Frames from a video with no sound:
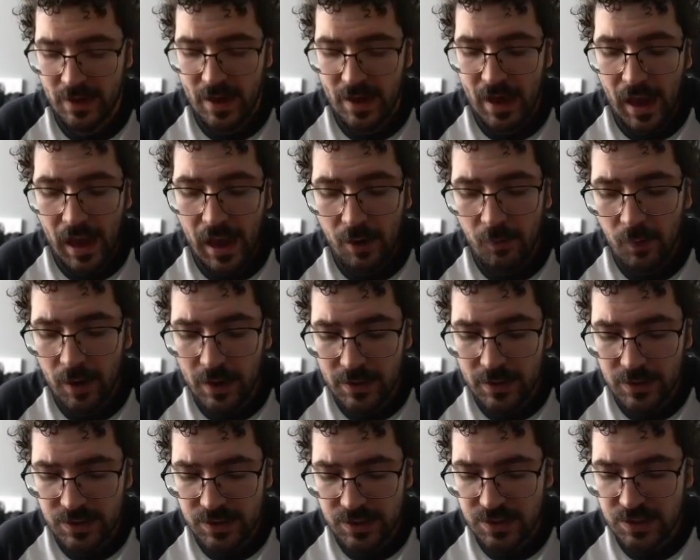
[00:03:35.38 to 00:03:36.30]
I want to
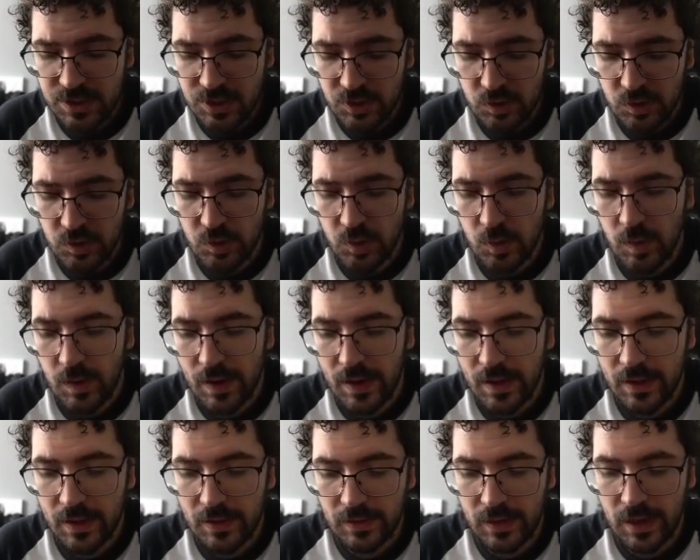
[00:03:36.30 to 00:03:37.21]
just do
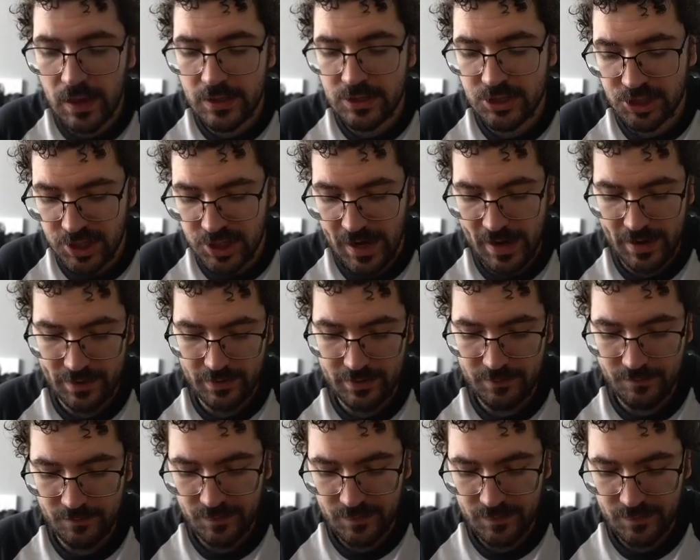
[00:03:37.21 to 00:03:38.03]
a check.